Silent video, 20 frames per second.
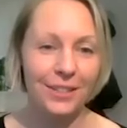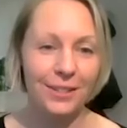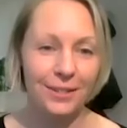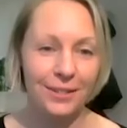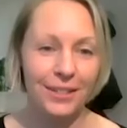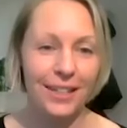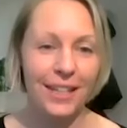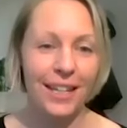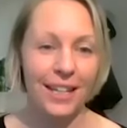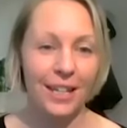
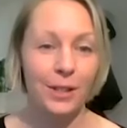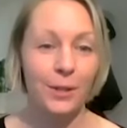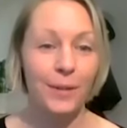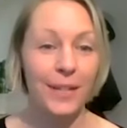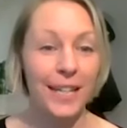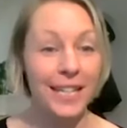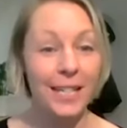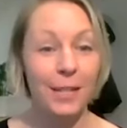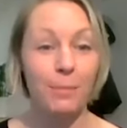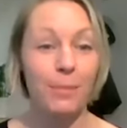you
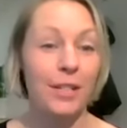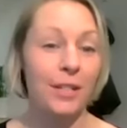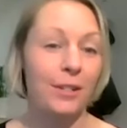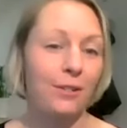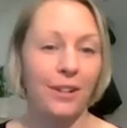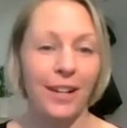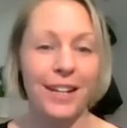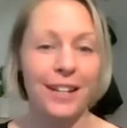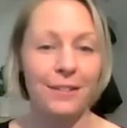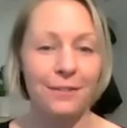get to be
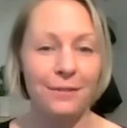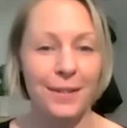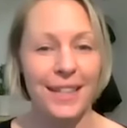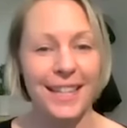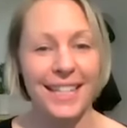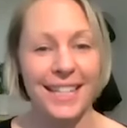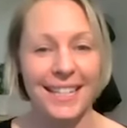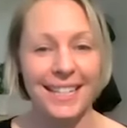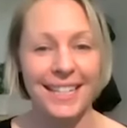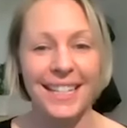creative
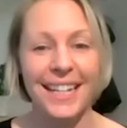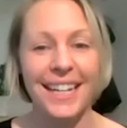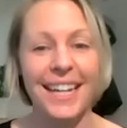within.